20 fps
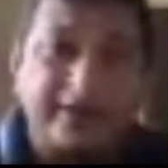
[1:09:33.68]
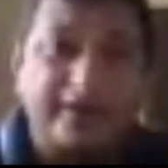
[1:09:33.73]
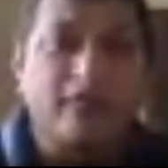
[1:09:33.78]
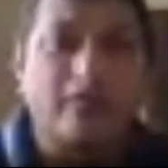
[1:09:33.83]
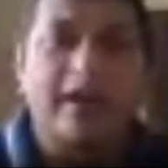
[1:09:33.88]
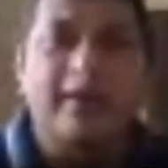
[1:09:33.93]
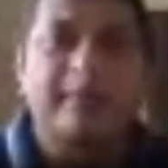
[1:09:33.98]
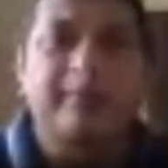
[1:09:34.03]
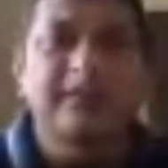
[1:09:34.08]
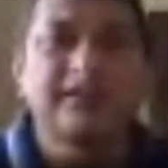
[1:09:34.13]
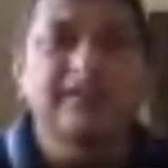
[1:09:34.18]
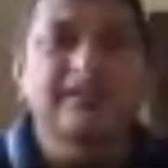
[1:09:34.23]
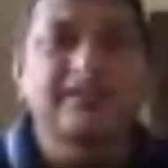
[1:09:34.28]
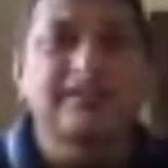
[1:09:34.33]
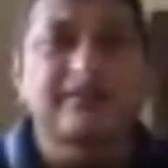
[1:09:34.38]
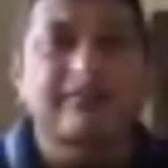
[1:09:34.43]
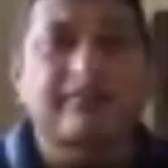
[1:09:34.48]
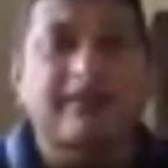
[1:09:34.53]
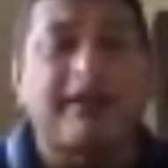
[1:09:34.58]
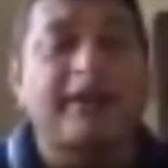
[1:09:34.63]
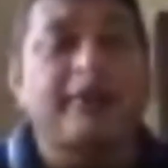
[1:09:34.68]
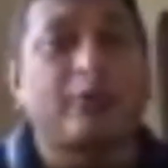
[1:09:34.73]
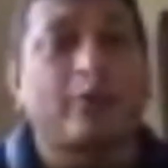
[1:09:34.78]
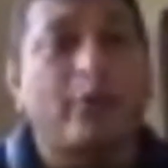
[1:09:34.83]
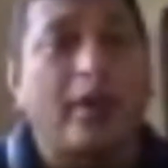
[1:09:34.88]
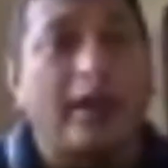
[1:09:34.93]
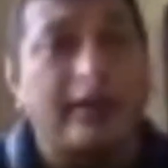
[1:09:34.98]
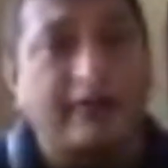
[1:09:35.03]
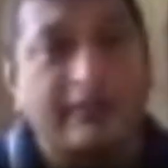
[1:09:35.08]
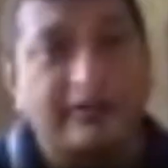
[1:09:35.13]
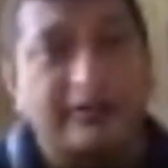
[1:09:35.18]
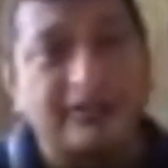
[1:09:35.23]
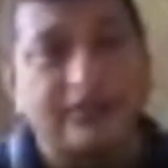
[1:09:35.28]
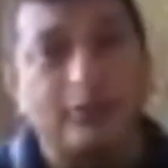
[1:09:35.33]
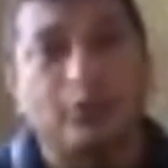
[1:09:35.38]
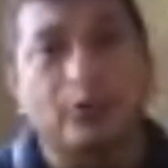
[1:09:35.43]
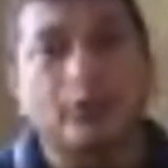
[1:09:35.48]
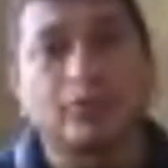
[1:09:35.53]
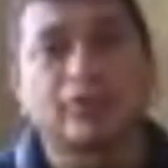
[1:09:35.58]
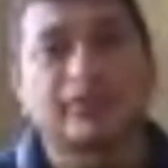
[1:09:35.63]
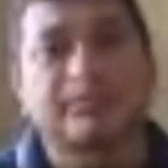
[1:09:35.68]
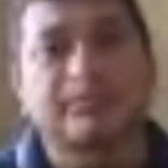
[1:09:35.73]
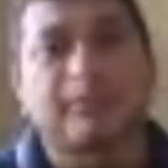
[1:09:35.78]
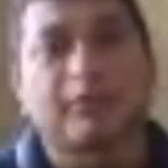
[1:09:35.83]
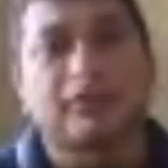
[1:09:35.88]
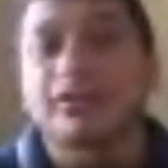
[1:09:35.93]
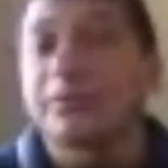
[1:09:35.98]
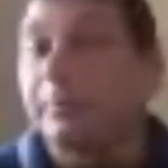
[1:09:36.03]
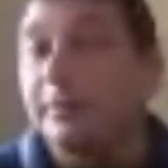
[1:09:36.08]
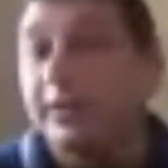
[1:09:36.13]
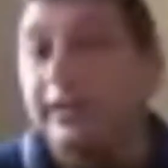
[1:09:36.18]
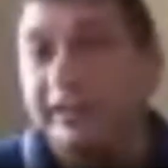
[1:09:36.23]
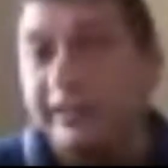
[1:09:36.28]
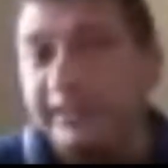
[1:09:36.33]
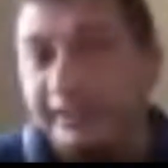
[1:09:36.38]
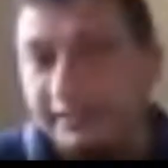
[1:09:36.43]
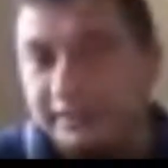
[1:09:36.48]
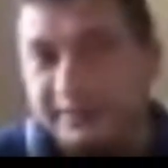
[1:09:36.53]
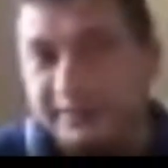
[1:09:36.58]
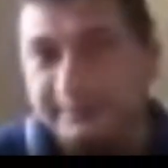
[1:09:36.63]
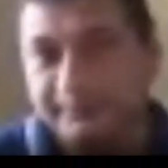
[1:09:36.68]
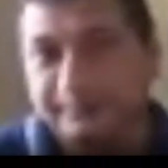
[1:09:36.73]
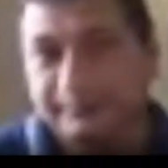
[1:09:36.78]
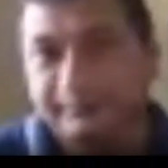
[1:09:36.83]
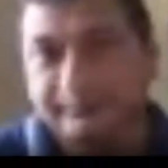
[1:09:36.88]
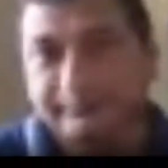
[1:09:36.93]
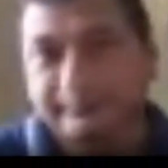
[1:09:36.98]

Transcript: requirements try to address those possibilities.